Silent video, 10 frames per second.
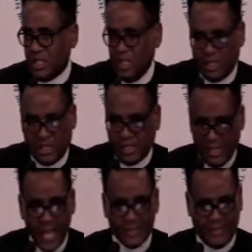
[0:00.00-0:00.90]
this
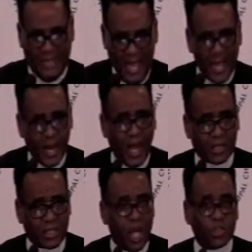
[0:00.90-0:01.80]
sense in
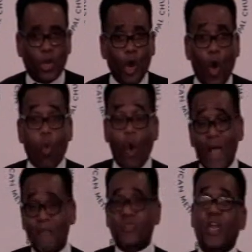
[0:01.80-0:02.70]
us to know
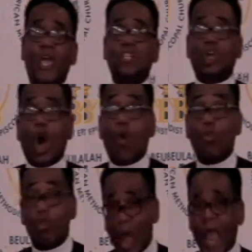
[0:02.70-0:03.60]
when things are
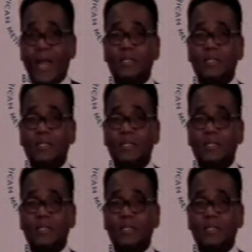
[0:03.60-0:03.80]
right